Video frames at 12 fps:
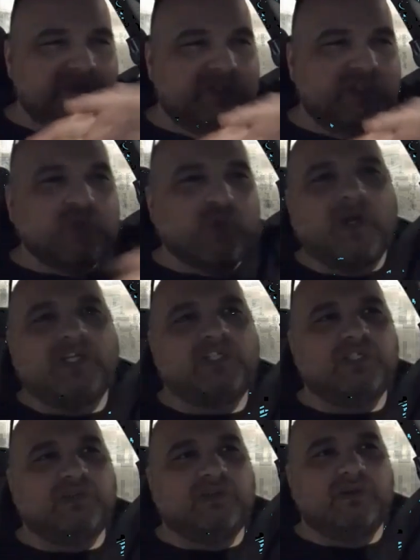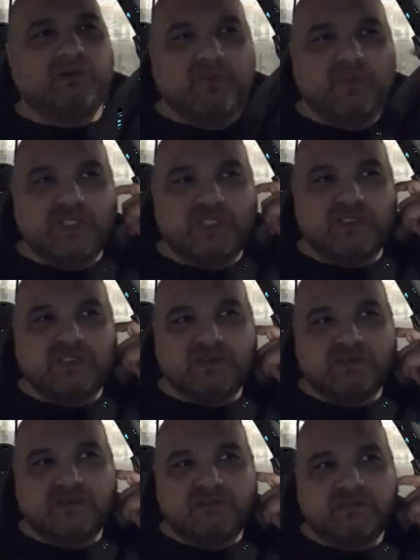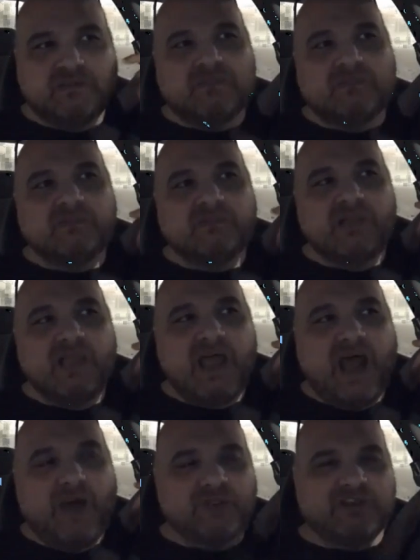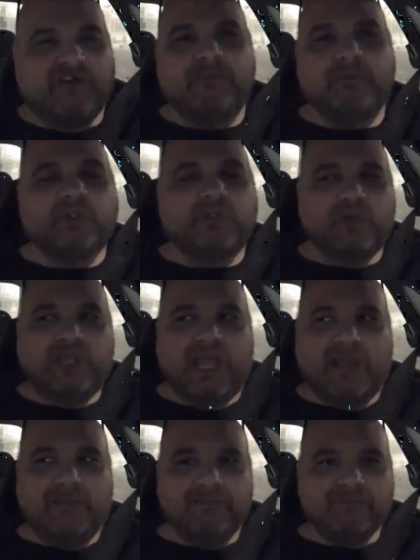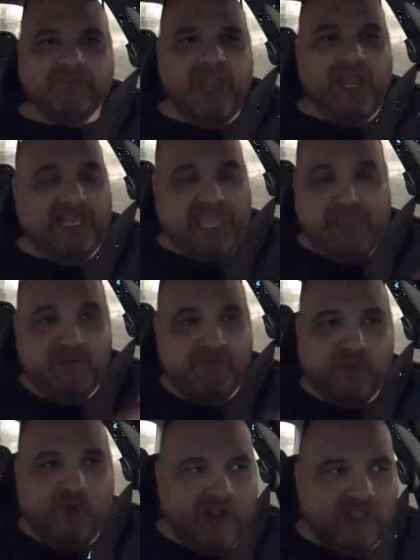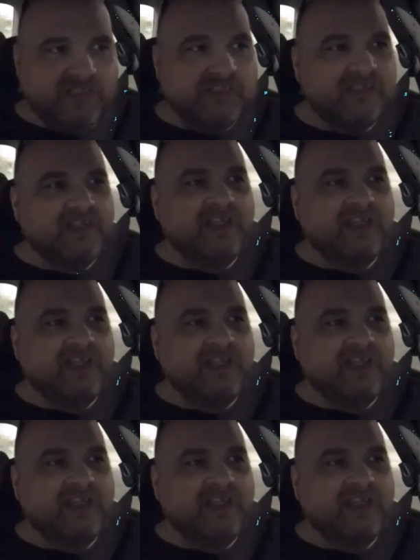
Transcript: George was, I was comfortable doing that, and it came out flawless.